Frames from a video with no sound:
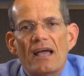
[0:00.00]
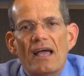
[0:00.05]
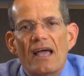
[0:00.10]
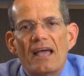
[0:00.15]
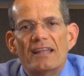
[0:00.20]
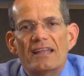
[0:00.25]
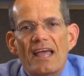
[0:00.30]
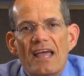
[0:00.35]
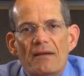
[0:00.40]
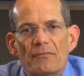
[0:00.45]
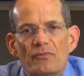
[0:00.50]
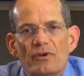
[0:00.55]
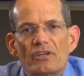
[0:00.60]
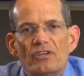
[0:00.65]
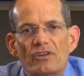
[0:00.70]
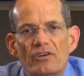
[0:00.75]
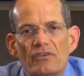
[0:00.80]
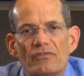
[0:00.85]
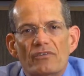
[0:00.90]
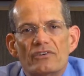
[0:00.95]
at Emory
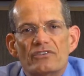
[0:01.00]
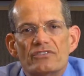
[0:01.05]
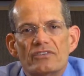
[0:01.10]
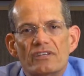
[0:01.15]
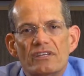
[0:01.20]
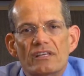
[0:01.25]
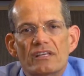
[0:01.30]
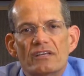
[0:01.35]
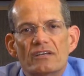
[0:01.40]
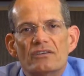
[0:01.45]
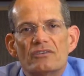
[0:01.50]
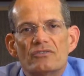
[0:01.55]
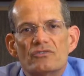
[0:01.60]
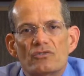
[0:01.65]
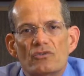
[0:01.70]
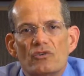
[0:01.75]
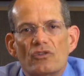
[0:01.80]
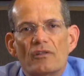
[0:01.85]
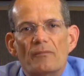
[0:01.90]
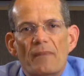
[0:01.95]
University
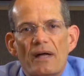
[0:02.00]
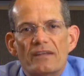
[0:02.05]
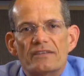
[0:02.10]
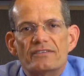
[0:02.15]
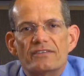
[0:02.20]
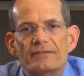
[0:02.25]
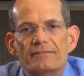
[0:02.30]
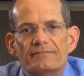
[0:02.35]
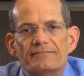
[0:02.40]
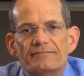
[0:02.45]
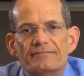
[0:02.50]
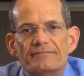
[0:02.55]
School of Medicine.